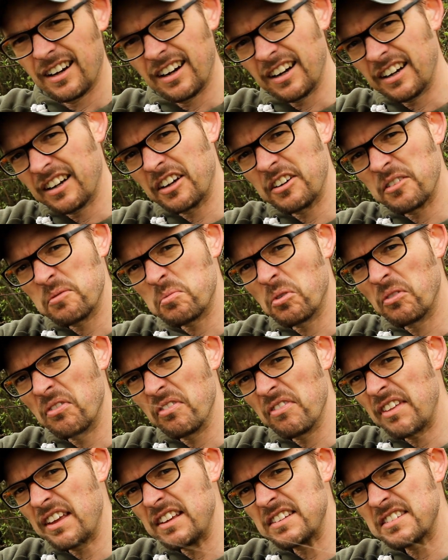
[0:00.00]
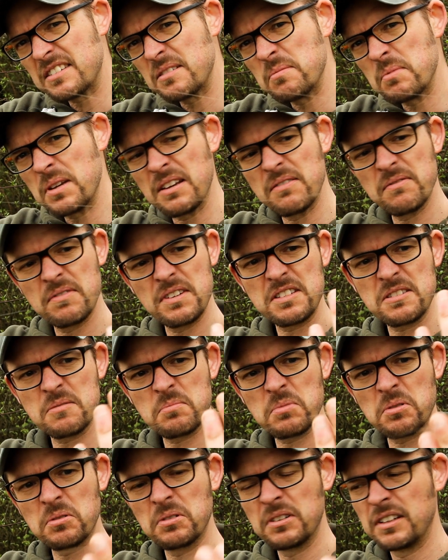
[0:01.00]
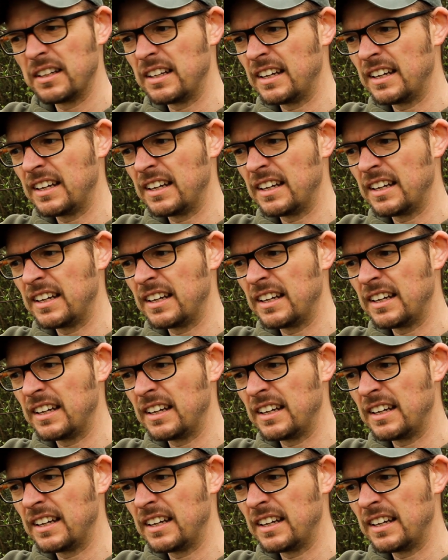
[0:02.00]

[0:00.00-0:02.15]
I kind of want this to be invisible,